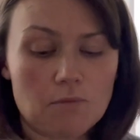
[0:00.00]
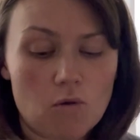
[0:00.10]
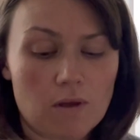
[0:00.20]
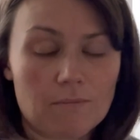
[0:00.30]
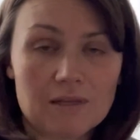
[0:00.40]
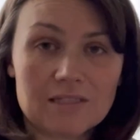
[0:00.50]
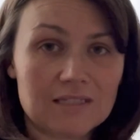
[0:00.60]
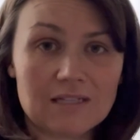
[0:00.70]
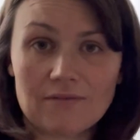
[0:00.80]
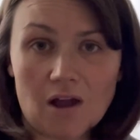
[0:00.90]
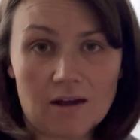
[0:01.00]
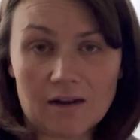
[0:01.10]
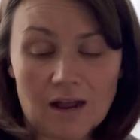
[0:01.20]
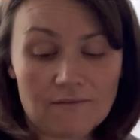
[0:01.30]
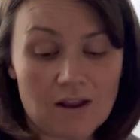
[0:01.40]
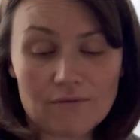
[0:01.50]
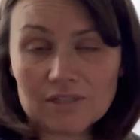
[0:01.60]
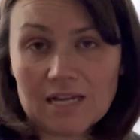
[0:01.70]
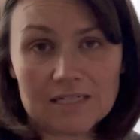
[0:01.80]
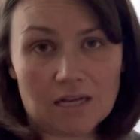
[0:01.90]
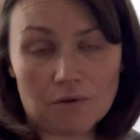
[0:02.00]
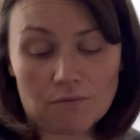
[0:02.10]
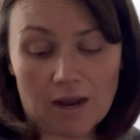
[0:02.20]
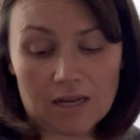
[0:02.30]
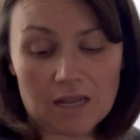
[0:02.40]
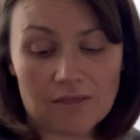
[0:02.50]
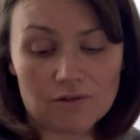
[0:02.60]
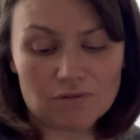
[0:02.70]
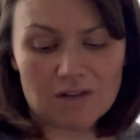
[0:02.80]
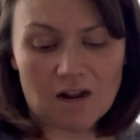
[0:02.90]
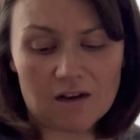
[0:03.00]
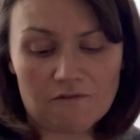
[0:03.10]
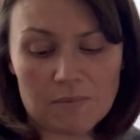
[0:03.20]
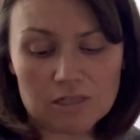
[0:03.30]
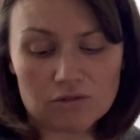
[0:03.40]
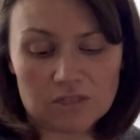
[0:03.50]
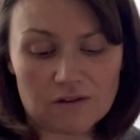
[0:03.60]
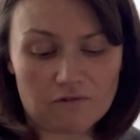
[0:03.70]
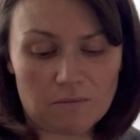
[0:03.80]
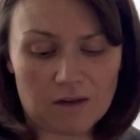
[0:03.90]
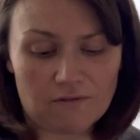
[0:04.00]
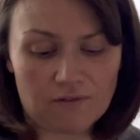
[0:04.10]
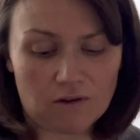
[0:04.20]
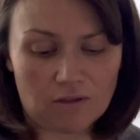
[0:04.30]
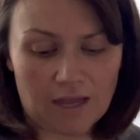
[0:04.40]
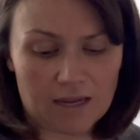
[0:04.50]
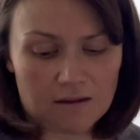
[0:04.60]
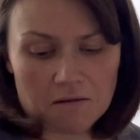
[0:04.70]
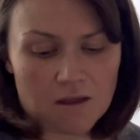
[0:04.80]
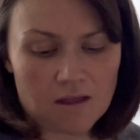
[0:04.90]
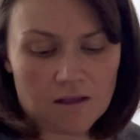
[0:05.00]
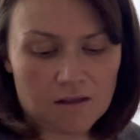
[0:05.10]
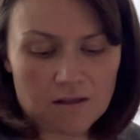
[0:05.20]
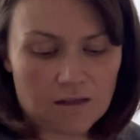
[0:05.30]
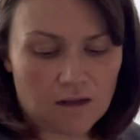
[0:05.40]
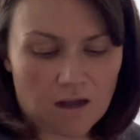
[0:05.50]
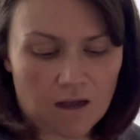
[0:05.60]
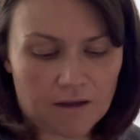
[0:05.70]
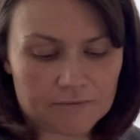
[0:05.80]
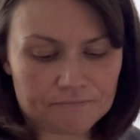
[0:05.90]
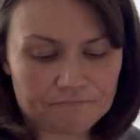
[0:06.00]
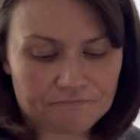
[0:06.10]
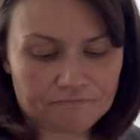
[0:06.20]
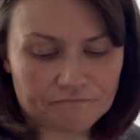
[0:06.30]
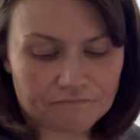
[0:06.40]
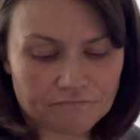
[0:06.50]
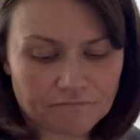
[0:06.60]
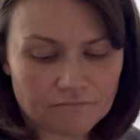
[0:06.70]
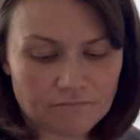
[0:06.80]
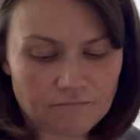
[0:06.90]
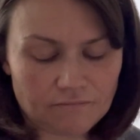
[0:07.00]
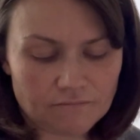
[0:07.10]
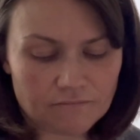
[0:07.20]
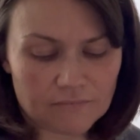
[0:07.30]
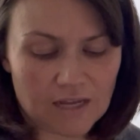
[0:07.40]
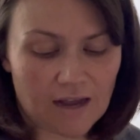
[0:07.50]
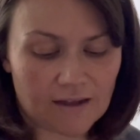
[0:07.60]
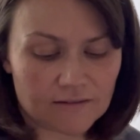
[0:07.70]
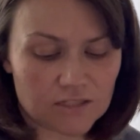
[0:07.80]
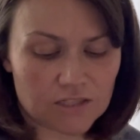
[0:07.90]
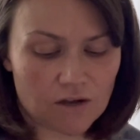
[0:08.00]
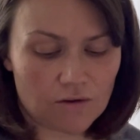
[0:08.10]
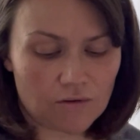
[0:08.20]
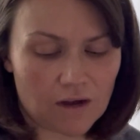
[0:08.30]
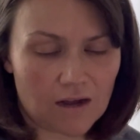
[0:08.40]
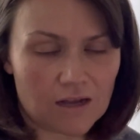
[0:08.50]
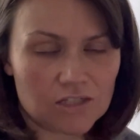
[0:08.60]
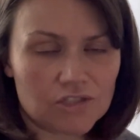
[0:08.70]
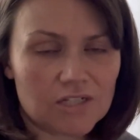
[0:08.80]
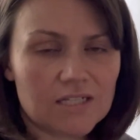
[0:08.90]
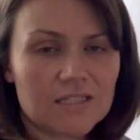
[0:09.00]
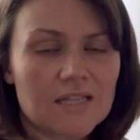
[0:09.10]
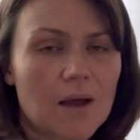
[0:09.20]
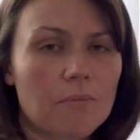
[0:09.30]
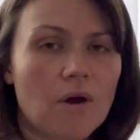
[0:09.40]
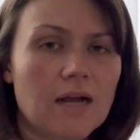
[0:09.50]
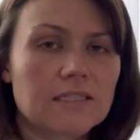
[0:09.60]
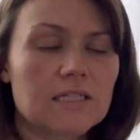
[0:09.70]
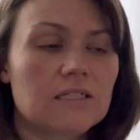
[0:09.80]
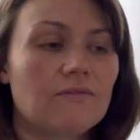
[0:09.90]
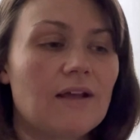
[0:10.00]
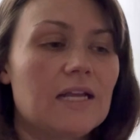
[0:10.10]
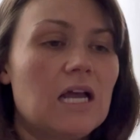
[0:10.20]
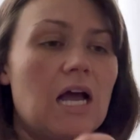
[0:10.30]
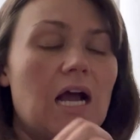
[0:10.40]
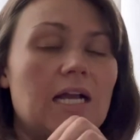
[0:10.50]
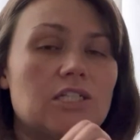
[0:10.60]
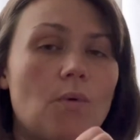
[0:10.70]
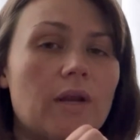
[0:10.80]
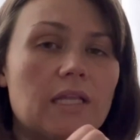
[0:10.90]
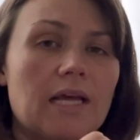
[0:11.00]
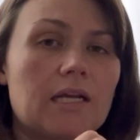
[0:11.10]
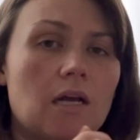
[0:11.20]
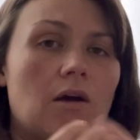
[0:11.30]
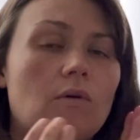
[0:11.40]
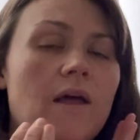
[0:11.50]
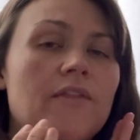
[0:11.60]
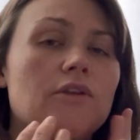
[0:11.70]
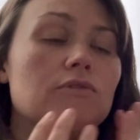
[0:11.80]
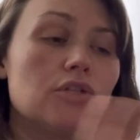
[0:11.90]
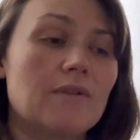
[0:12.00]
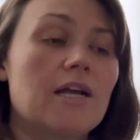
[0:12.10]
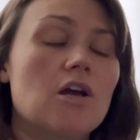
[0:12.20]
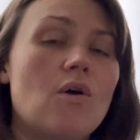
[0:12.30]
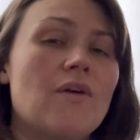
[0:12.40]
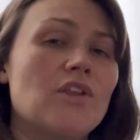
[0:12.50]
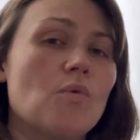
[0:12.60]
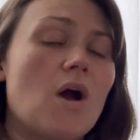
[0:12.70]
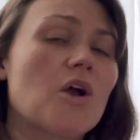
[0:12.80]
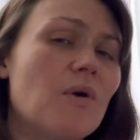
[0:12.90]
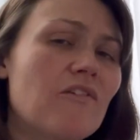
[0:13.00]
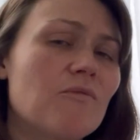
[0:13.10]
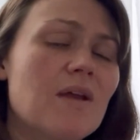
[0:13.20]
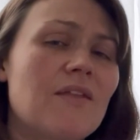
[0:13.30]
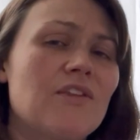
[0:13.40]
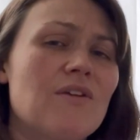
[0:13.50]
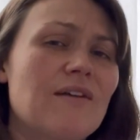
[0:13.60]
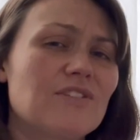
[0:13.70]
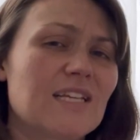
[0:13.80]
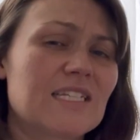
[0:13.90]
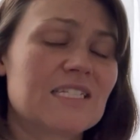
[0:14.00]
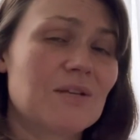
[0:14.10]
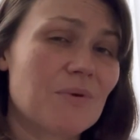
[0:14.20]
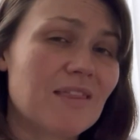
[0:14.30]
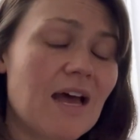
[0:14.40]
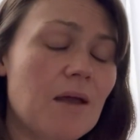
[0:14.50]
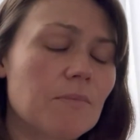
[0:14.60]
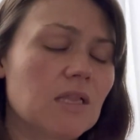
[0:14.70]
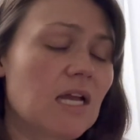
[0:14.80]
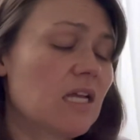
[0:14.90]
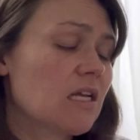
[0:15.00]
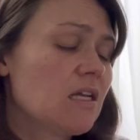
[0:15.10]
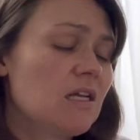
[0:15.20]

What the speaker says: moment, but since I've gotten it, I've never sat down and read it. And there's really not enough pictures in it for me to feel like, yeah. So just that process of, like, I don't want to let go, and then you do let go, and then you walk away from it, and then you have to, like, sit with that and be like,